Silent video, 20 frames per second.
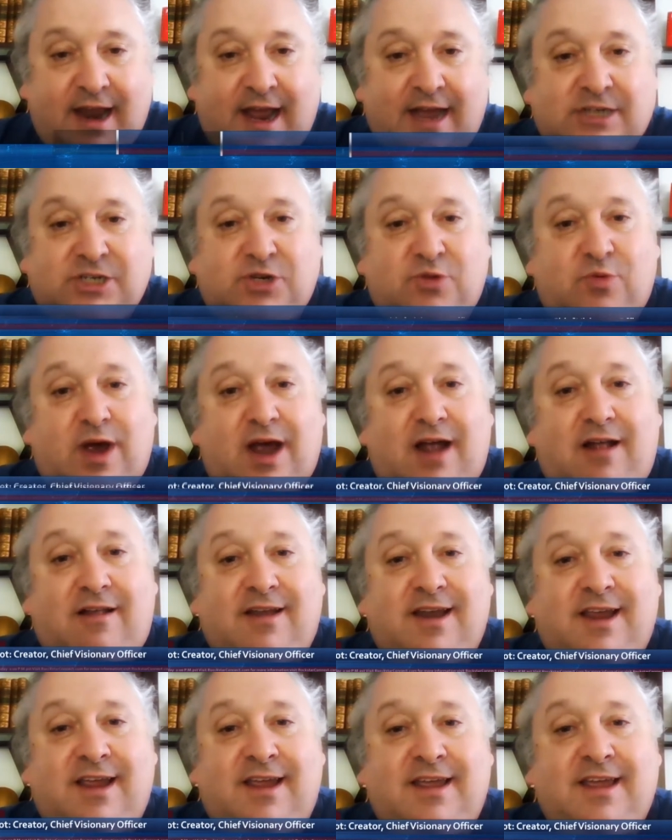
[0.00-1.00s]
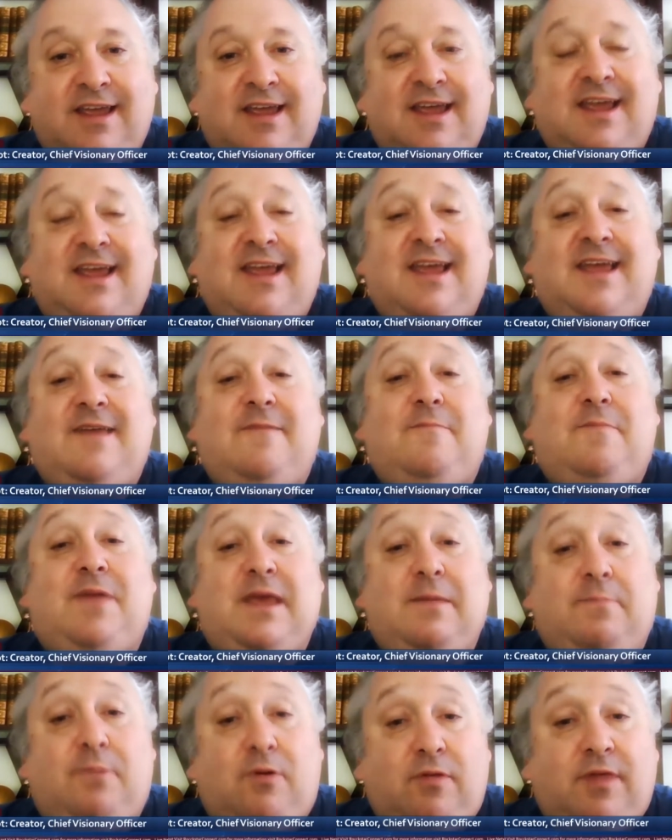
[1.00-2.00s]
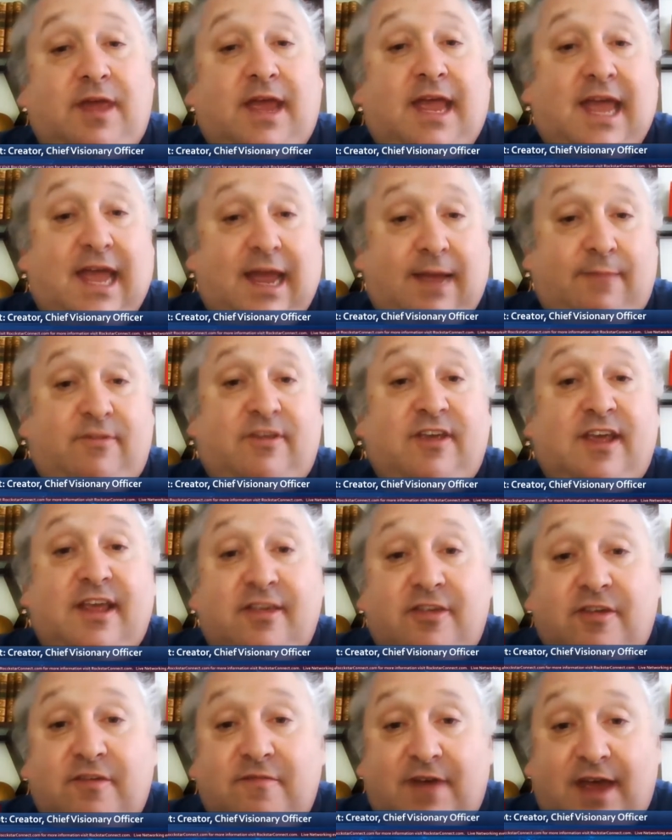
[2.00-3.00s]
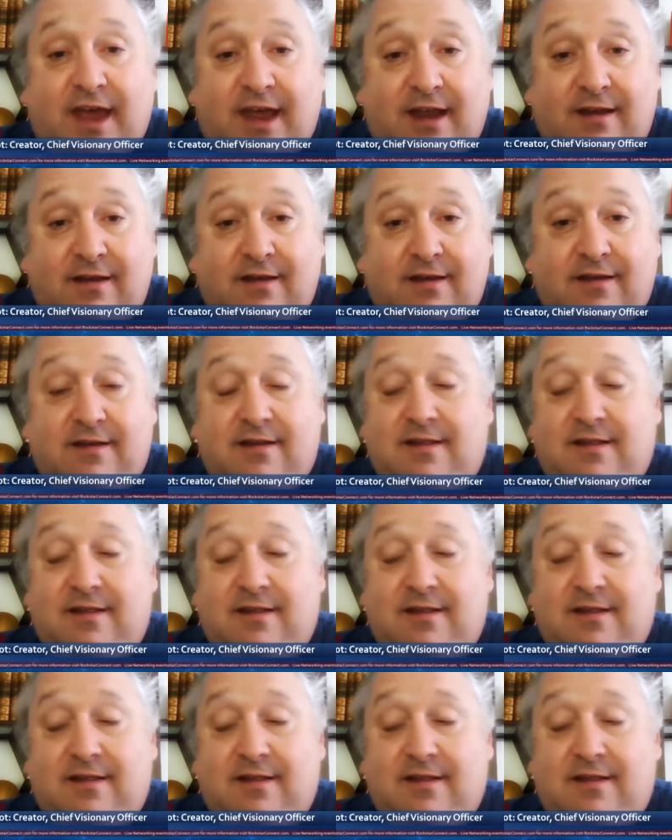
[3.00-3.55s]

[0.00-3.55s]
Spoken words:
In actuality, people that came to his event